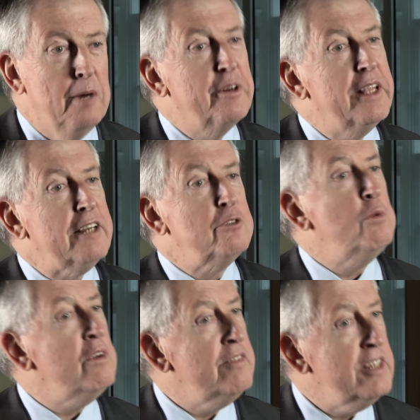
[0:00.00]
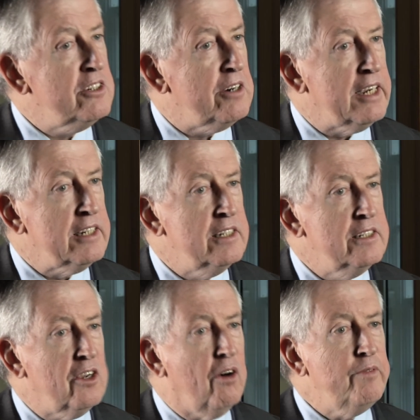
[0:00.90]
But that's one of the
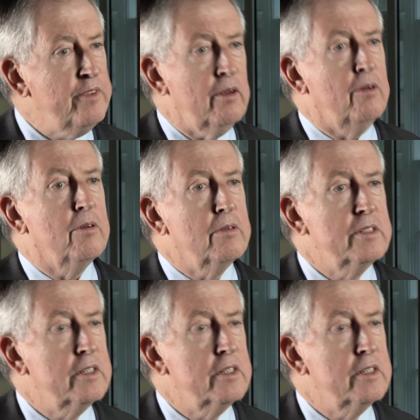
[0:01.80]
attractions of the Lords.